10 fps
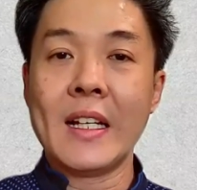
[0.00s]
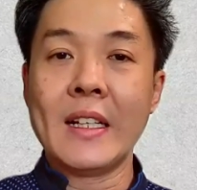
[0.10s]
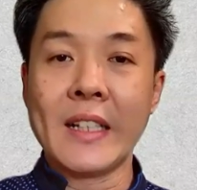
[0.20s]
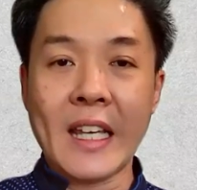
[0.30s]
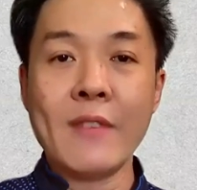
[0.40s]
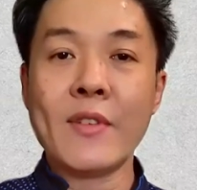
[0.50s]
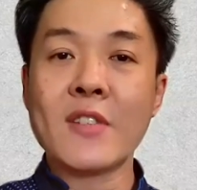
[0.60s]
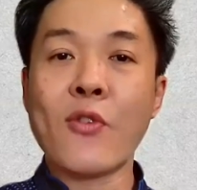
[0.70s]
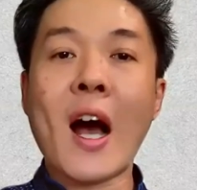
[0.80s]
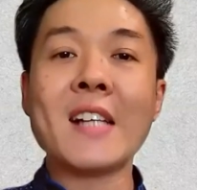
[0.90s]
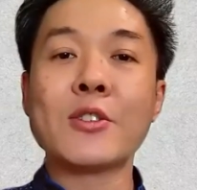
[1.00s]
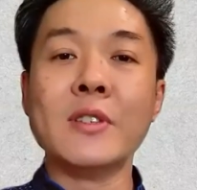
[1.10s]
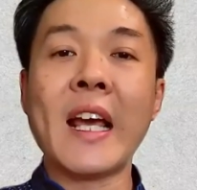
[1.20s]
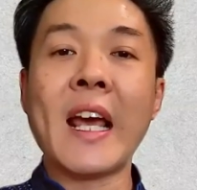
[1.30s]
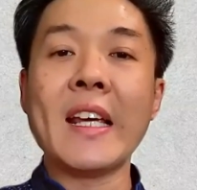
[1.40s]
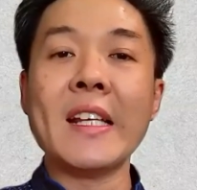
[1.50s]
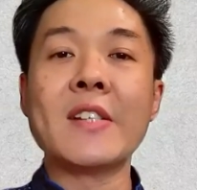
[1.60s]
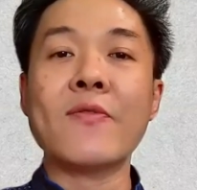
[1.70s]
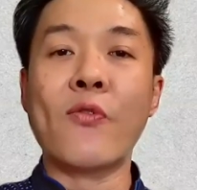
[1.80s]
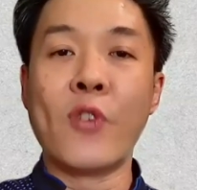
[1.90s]
The key verse for us today
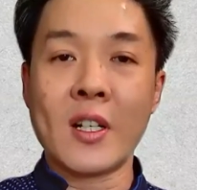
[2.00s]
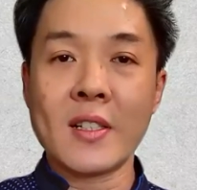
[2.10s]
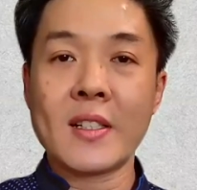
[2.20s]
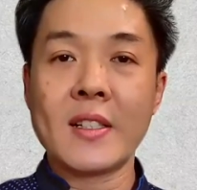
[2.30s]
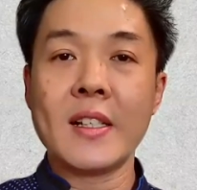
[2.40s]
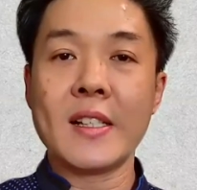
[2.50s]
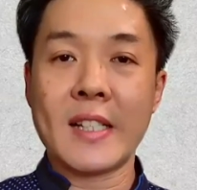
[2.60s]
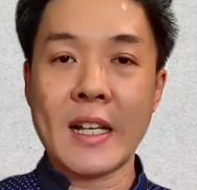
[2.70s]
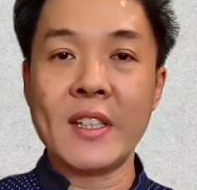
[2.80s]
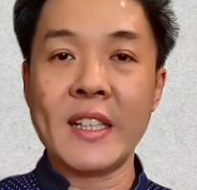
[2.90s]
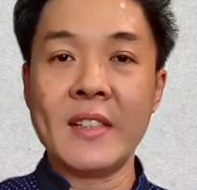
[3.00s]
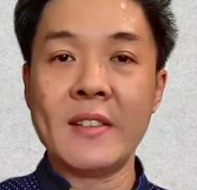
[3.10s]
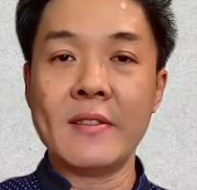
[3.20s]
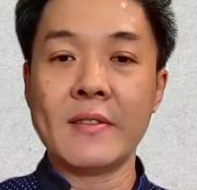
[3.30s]
is verse 17.